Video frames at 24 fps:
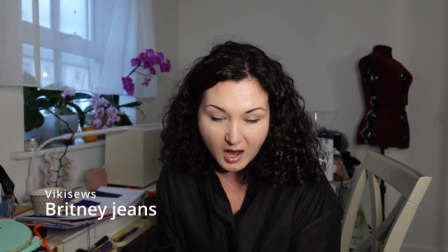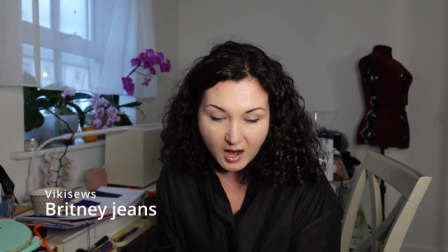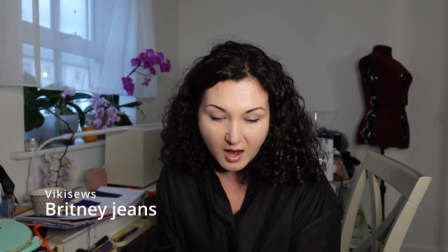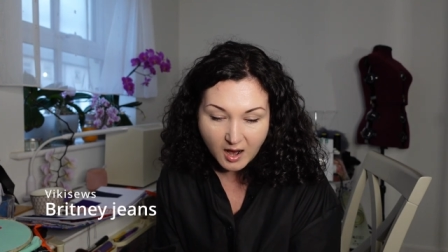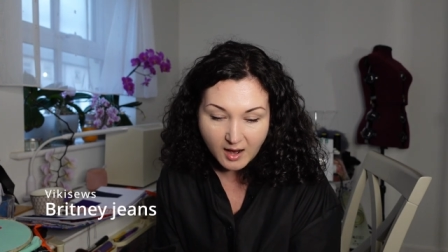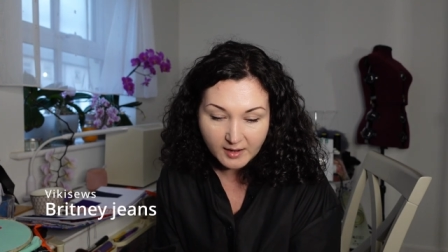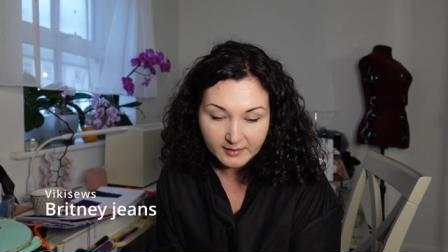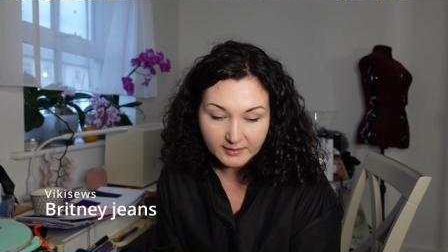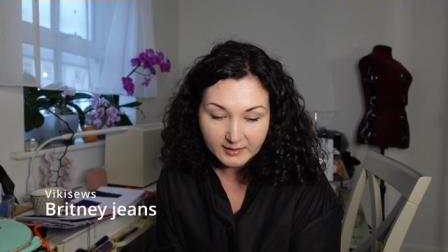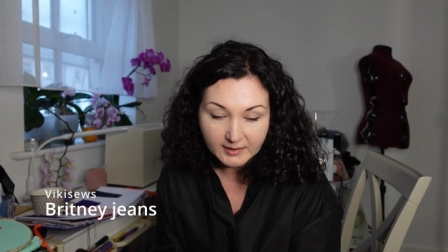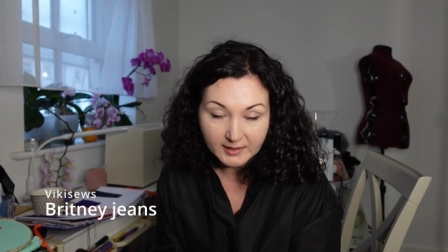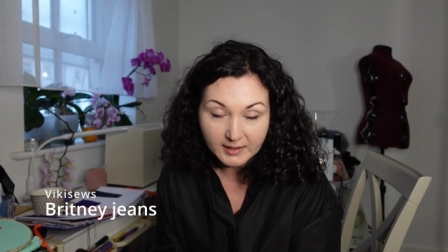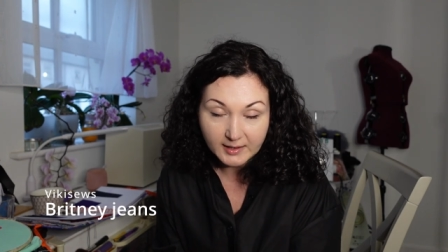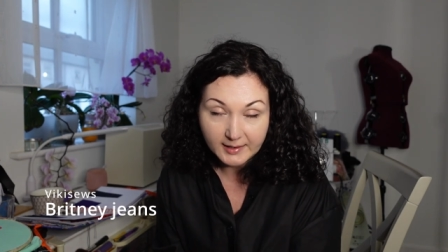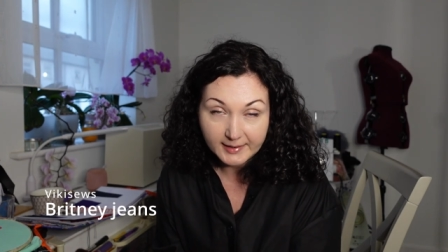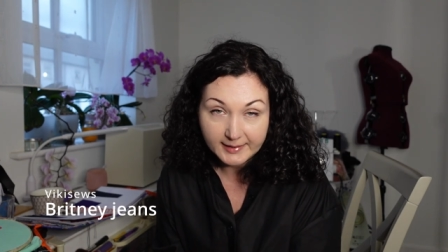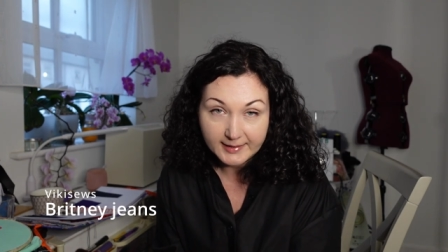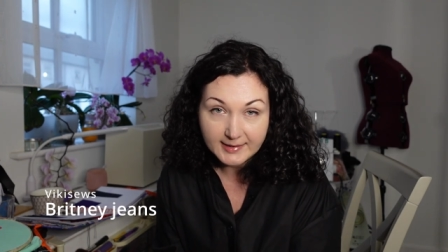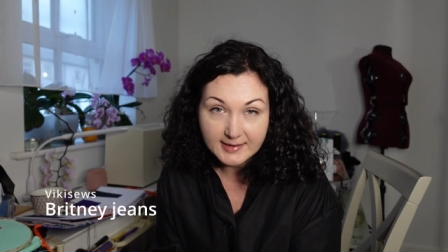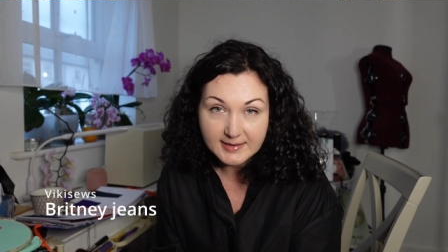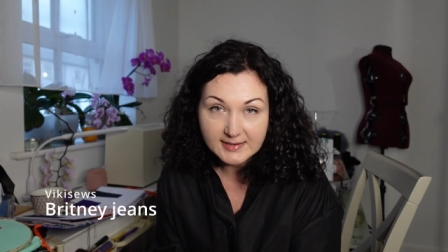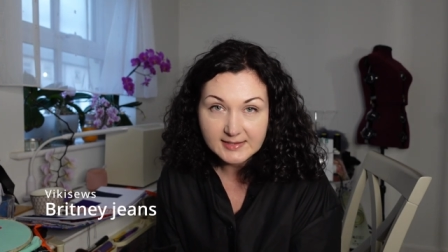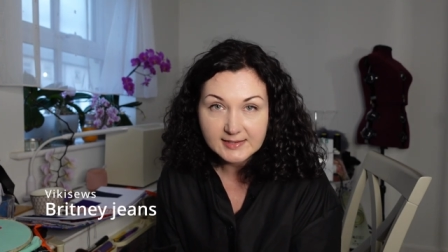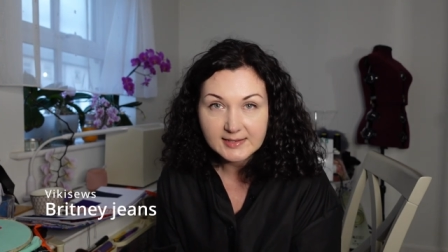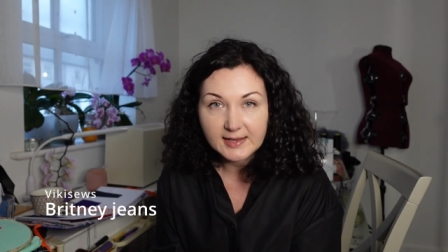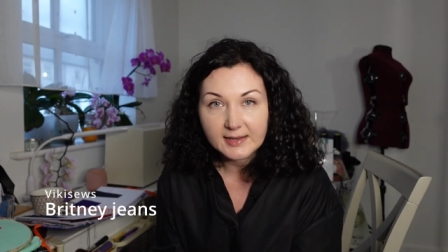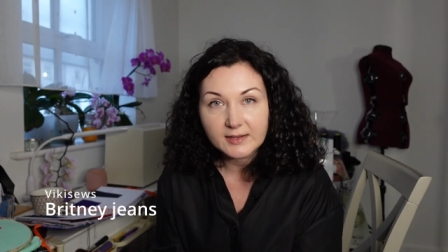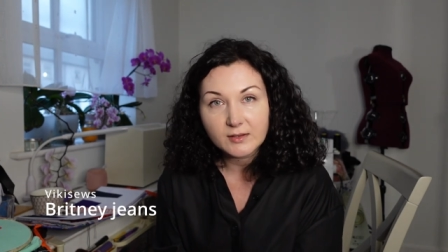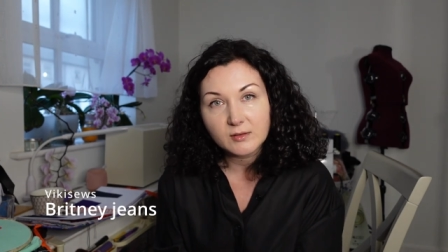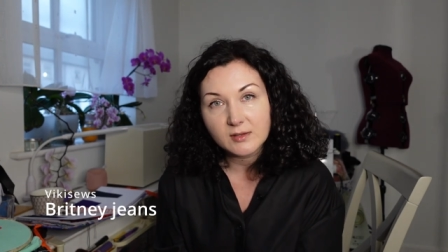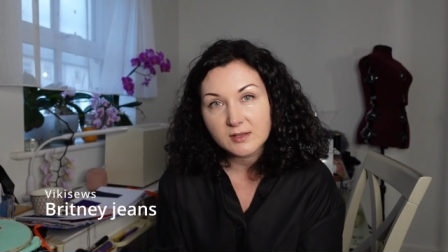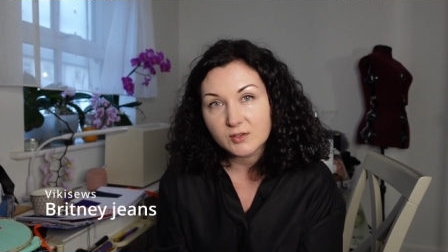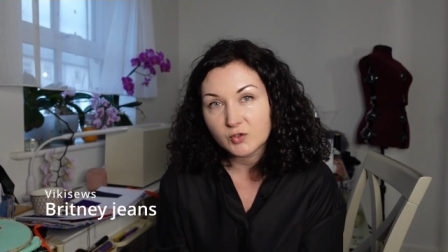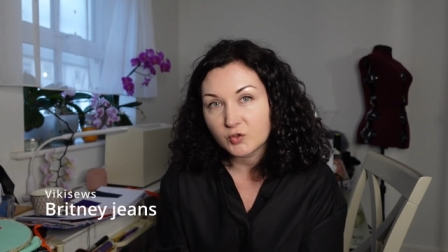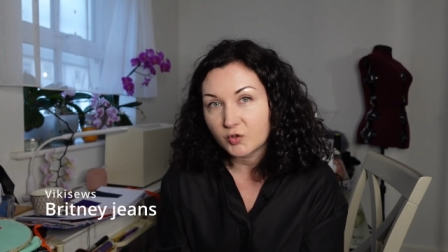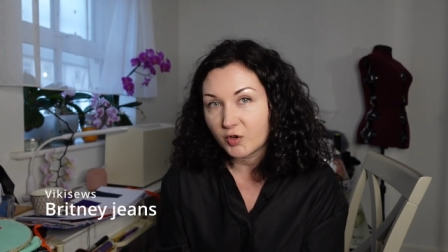and it clearly said
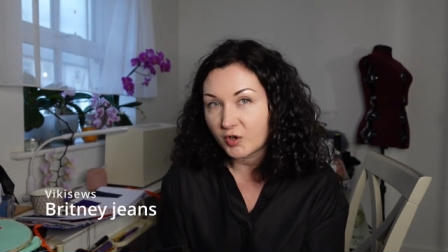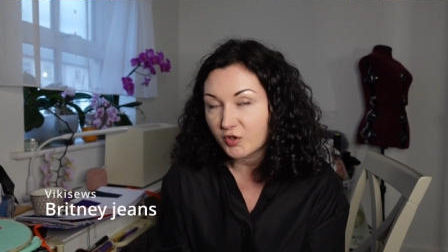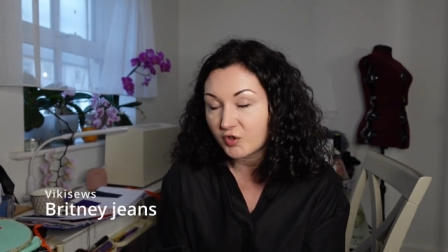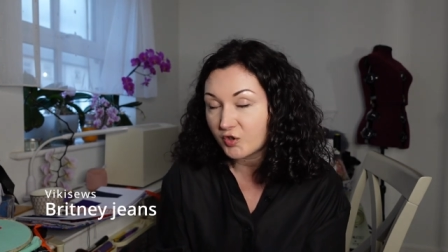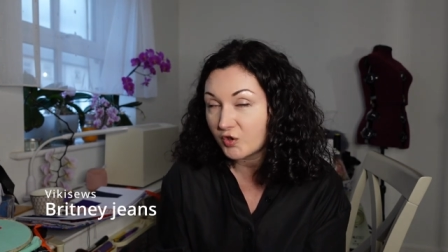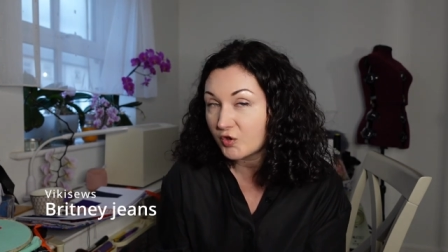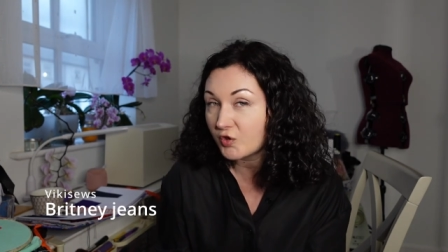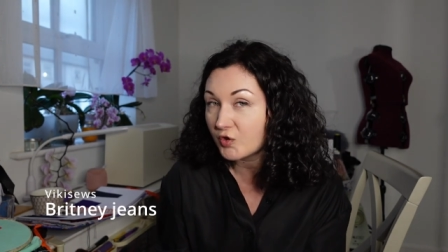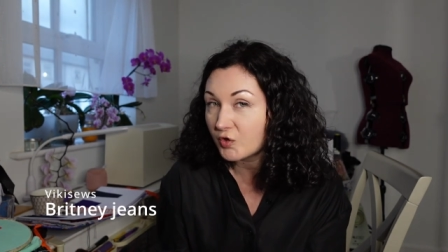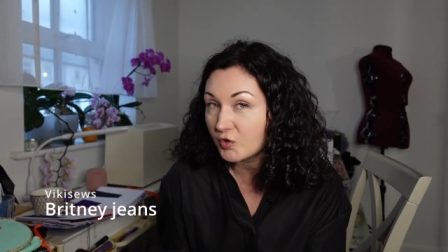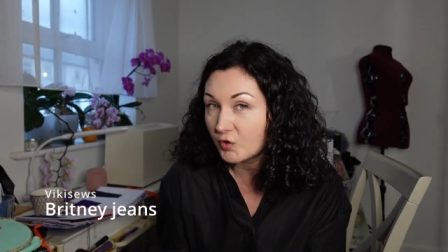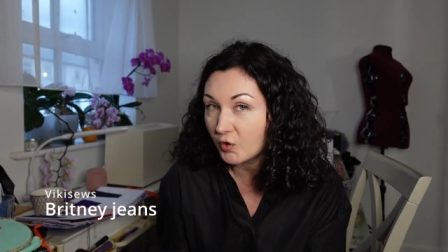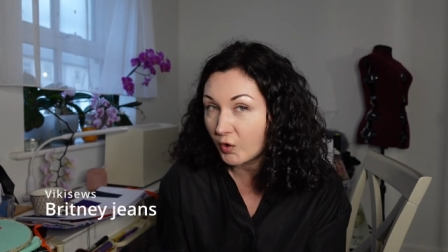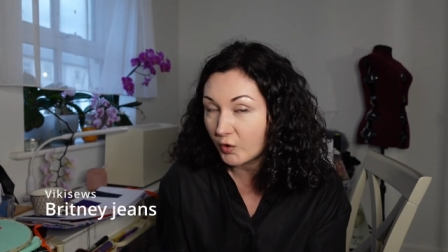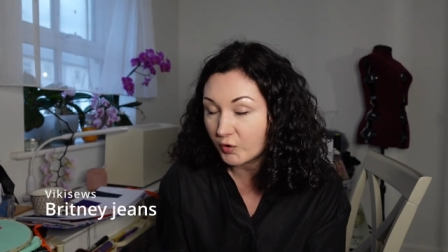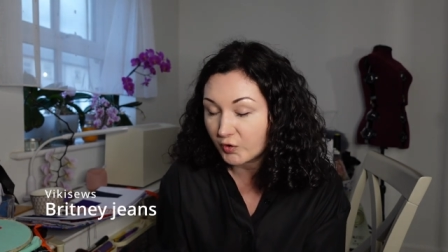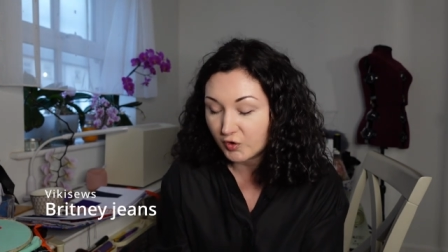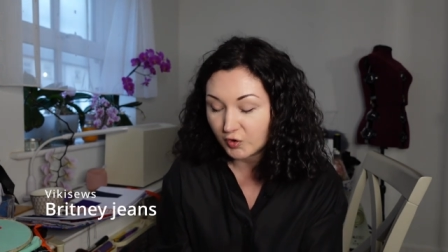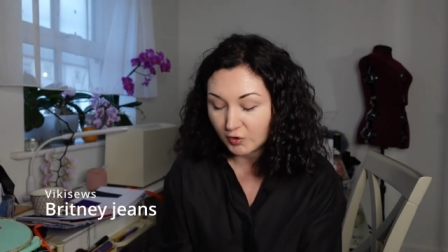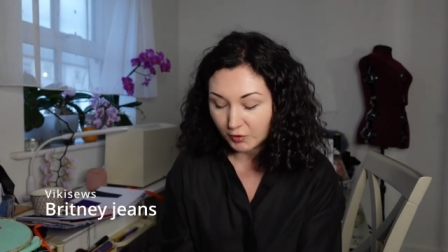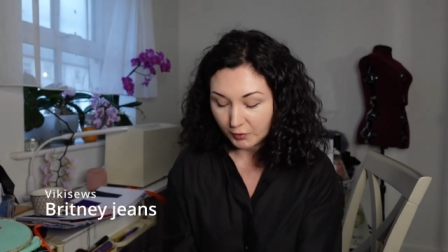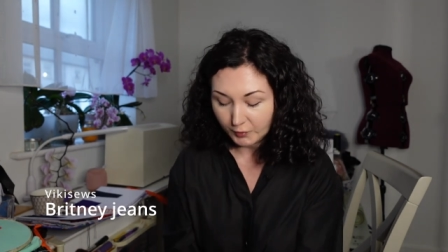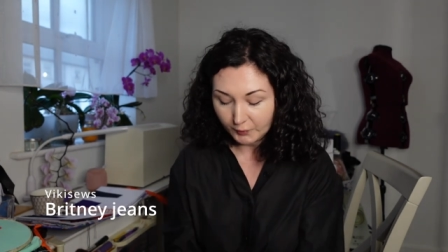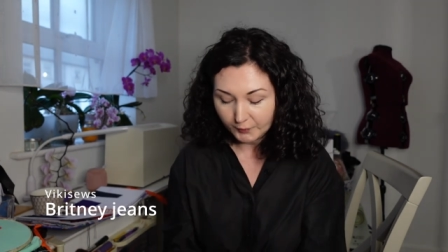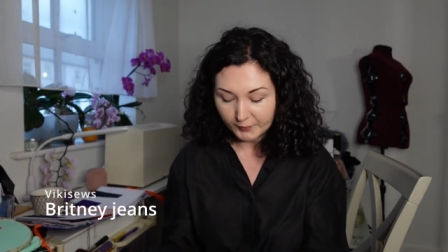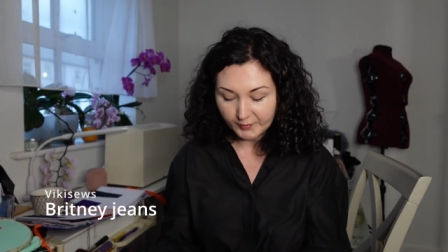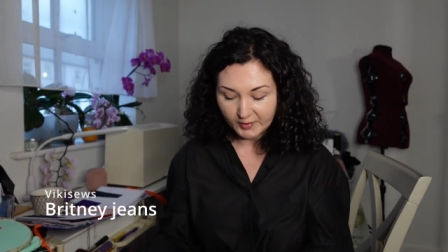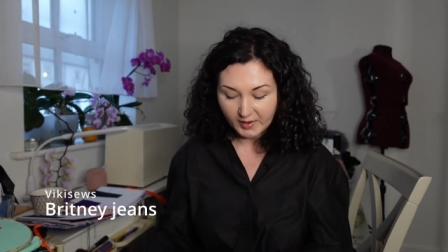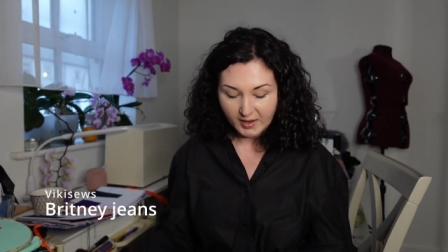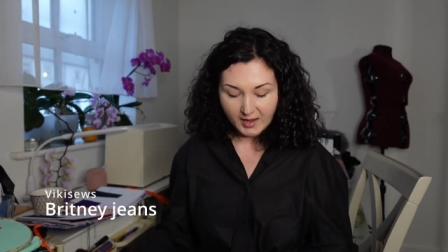in the instructions not to